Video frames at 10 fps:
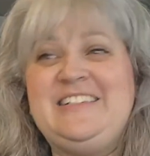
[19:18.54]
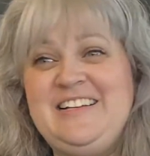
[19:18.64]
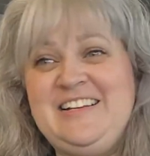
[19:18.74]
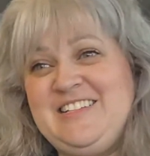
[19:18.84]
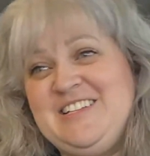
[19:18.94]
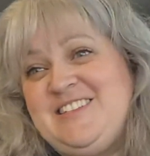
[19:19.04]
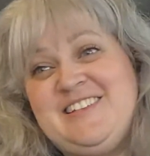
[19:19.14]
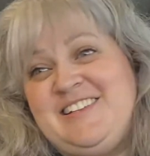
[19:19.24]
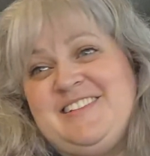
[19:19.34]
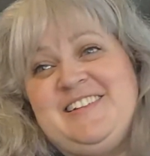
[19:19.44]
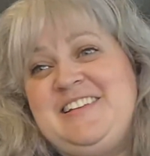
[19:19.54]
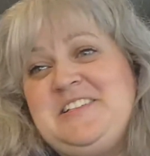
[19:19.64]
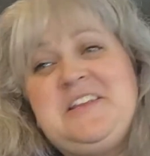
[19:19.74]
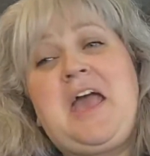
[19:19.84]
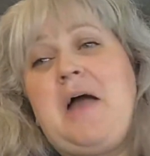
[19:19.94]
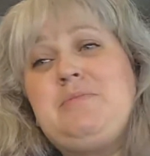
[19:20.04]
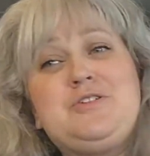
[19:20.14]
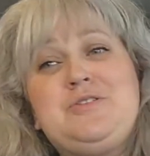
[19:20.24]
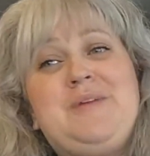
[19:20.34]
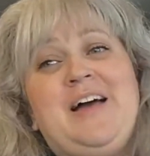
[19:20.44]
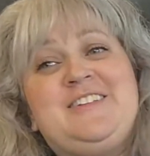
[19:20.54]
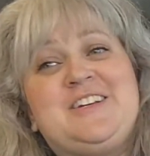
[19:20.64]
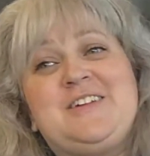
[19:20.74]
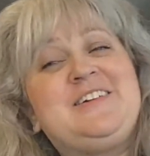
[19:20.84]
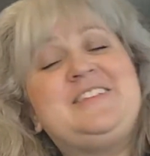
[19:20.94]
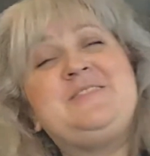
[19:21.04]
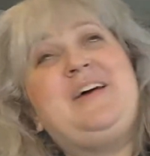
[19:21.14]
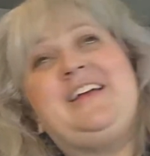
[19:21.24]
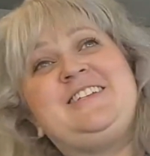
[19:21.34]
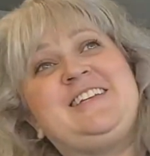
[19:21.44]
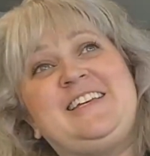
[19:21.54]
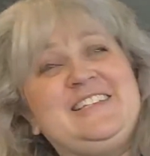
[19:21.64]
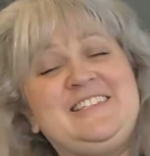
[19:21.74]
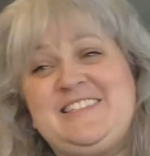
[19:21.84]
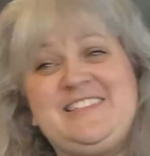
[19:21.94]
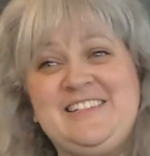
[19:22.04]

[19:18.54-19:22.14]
it didn't capture the magic because the magic is